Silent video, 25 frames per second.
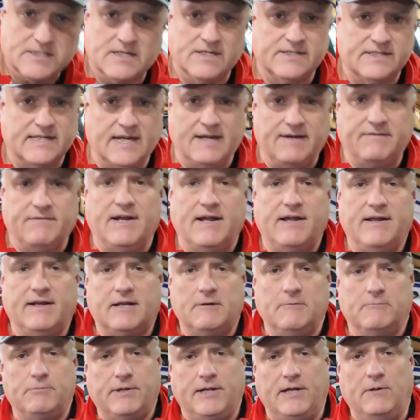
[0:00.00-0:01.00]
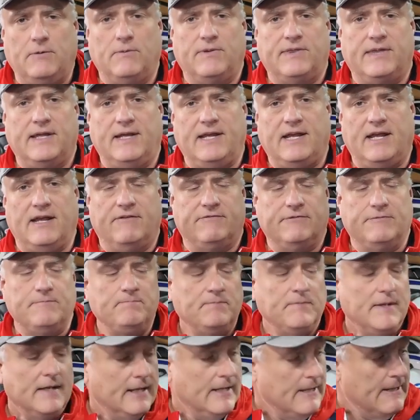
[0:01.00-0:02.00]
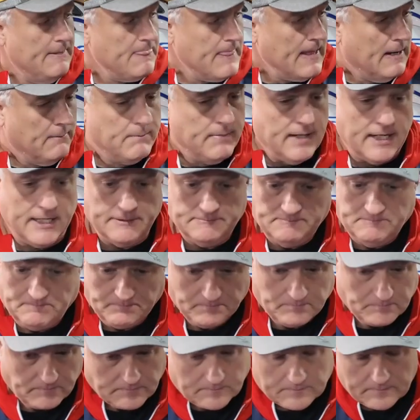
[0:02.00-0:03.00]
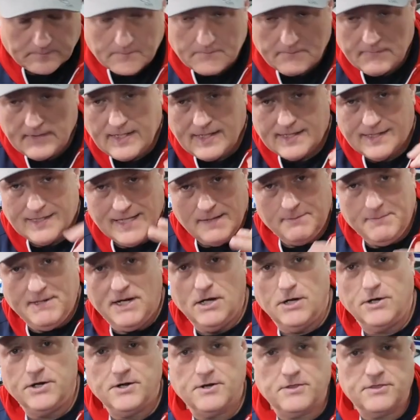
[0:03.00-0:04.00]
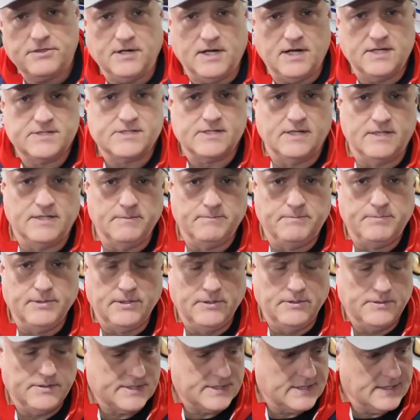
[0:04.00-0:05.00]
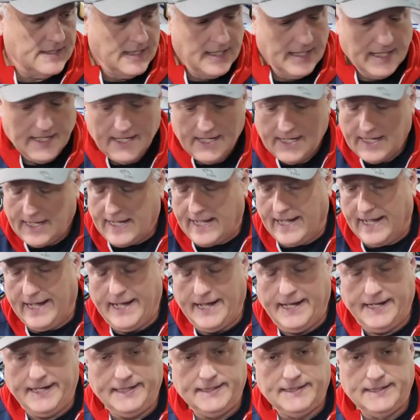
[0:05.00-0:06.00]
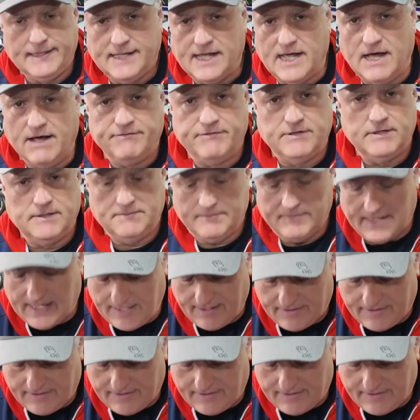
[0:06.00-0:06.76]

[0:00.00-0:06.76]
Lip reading: because I never had a complaint with any of them. But let me know your thoughts on the boots. I love them. I